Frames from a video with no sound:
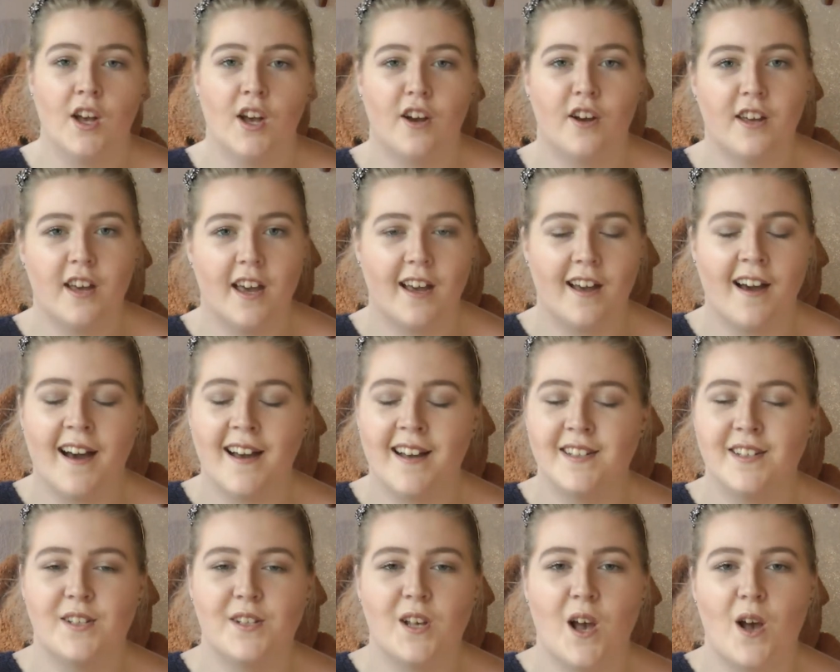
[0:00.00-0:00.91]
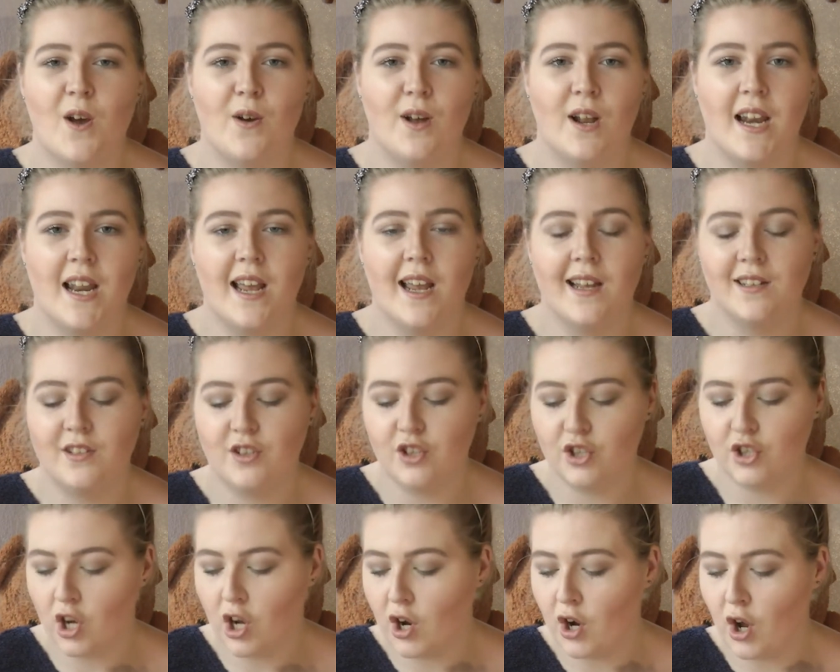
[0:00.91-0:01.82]
Okay guys, so let's
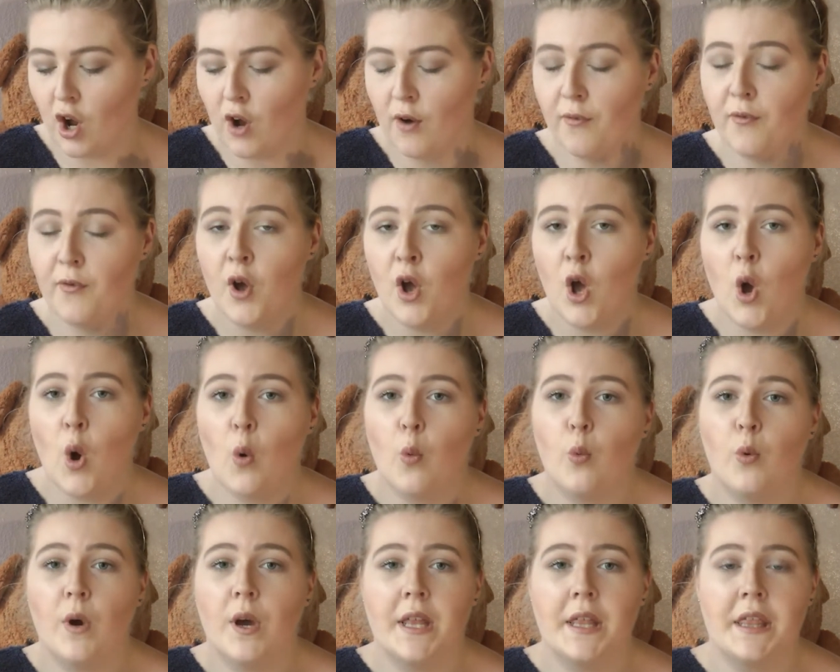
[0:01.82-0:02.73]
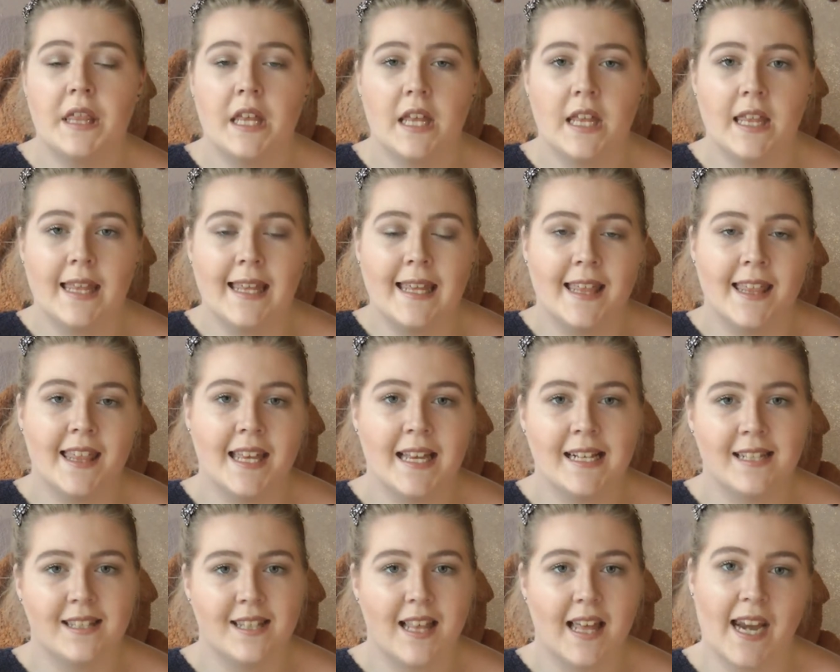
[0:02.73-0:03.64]
start off with the
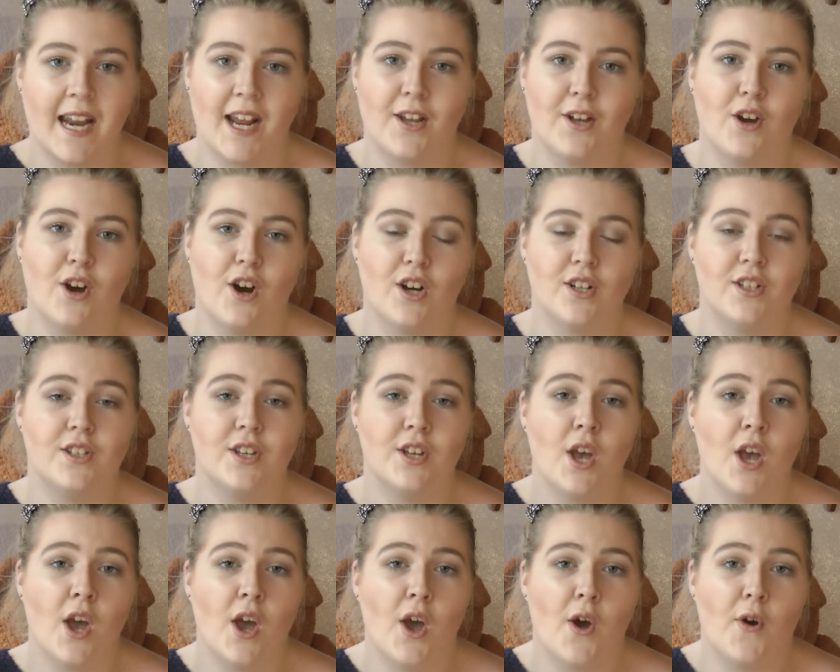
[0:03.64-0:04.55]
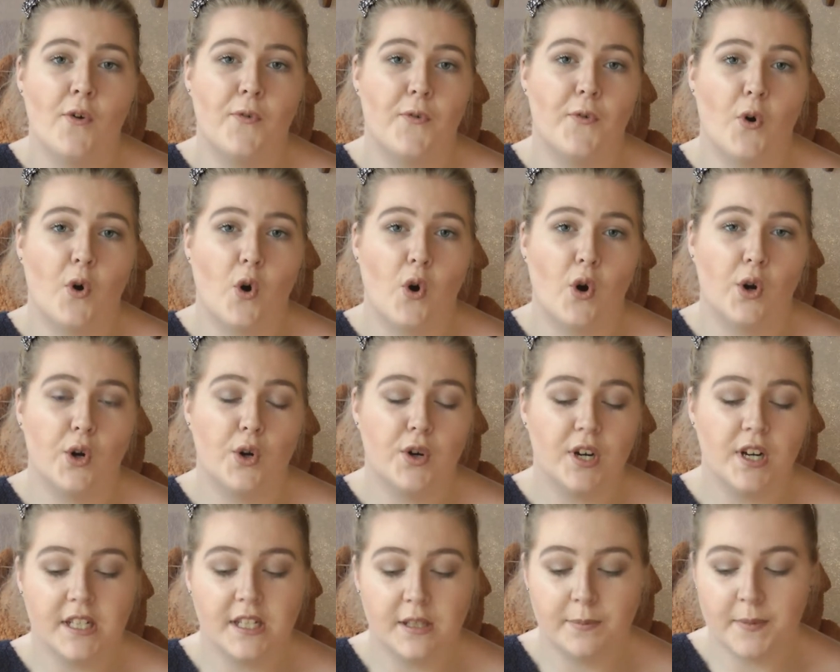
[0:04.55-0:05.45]
things that I got for
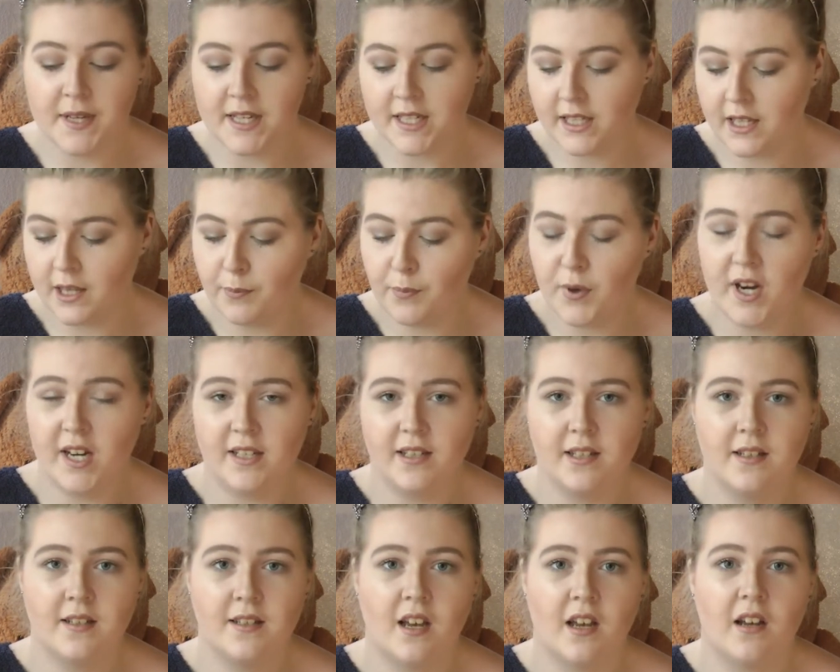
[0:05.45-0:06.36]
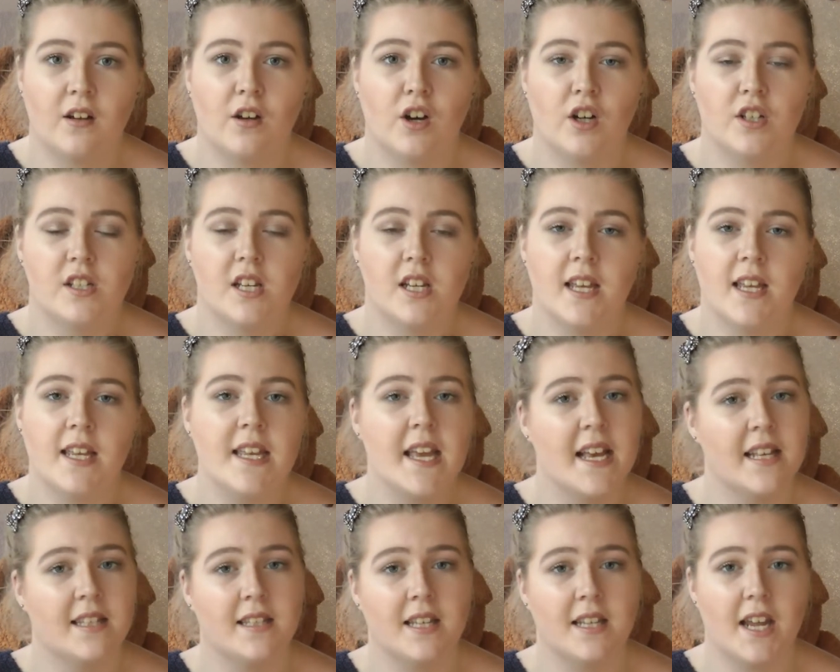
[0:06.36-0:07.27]
Christmas, the presents I got
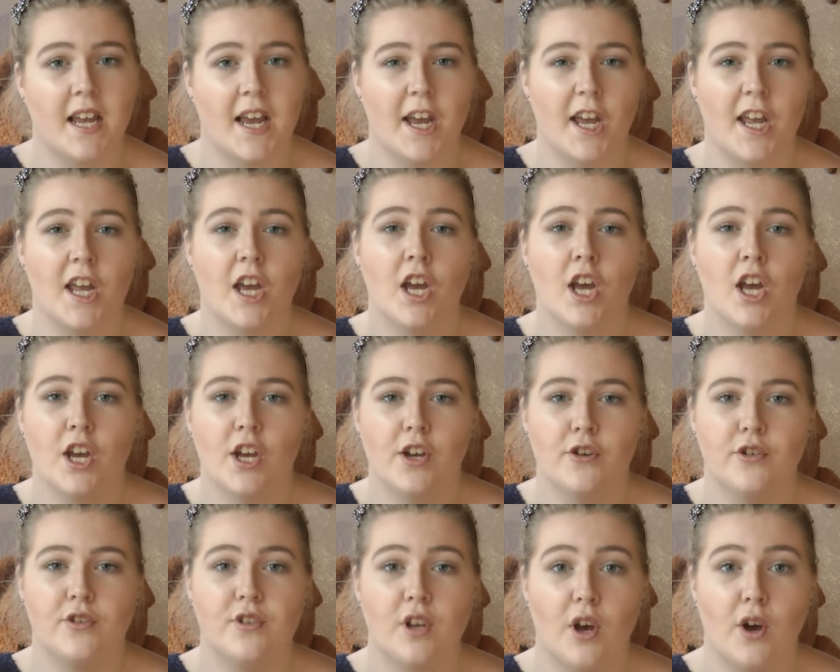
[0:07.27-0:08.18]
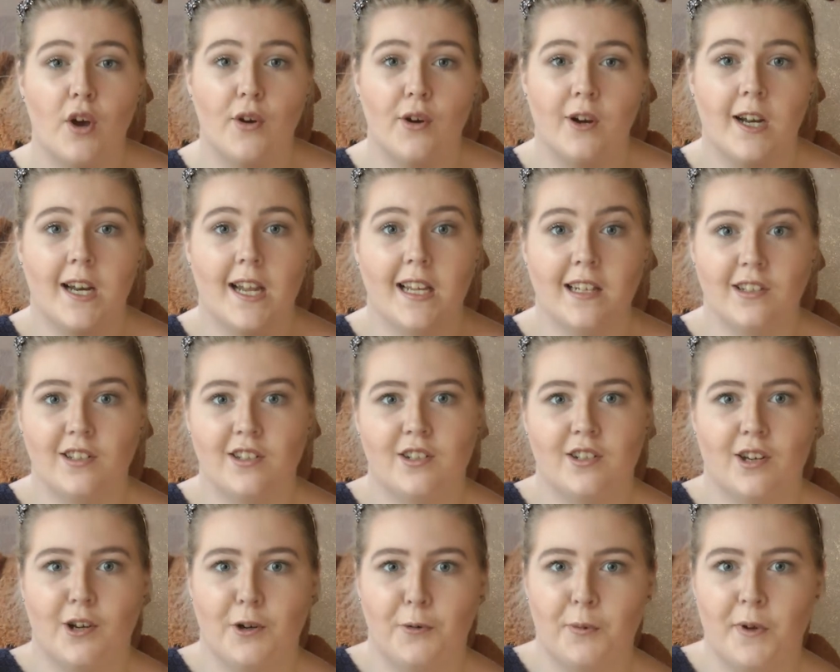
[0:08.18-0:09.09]
yesterday. So let's
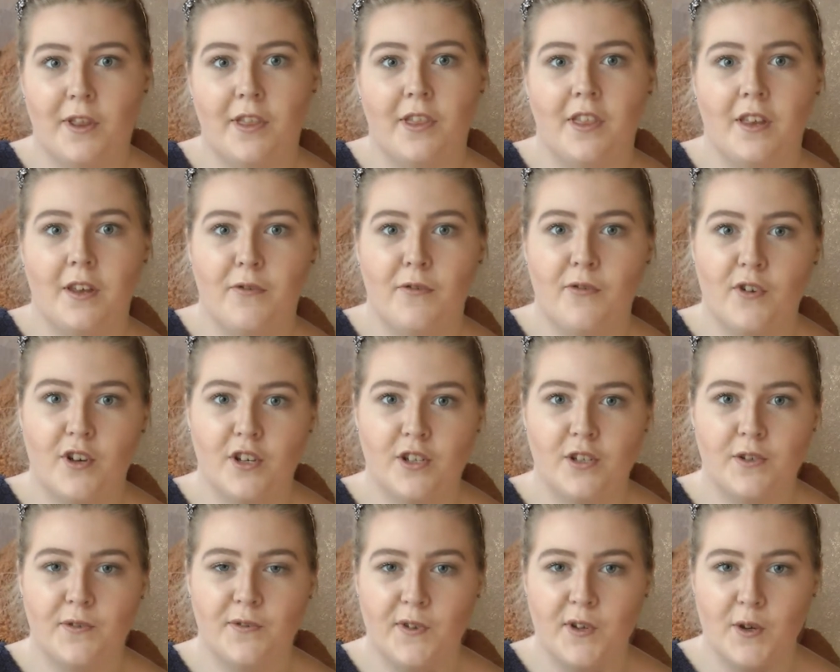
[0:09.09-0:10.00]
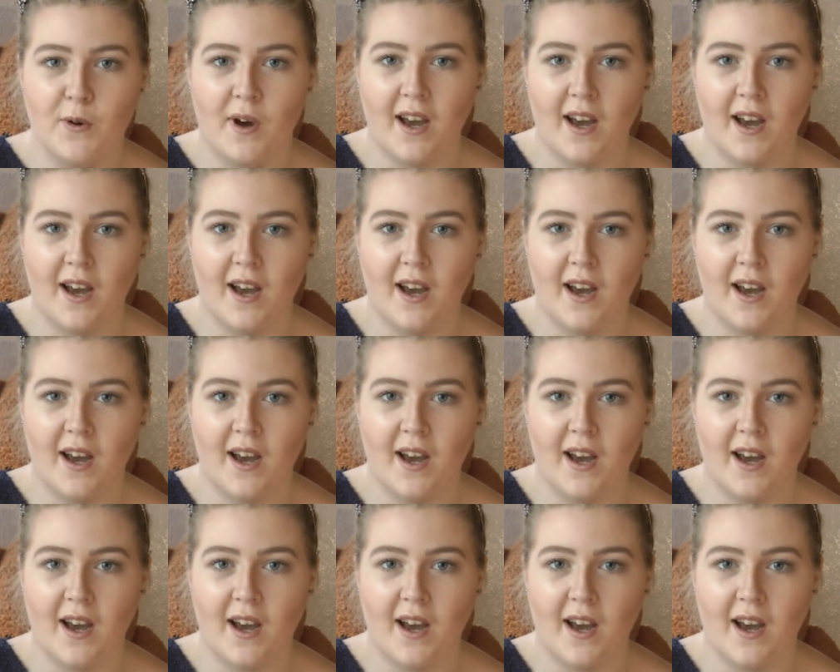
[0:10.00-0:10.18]
start with the first few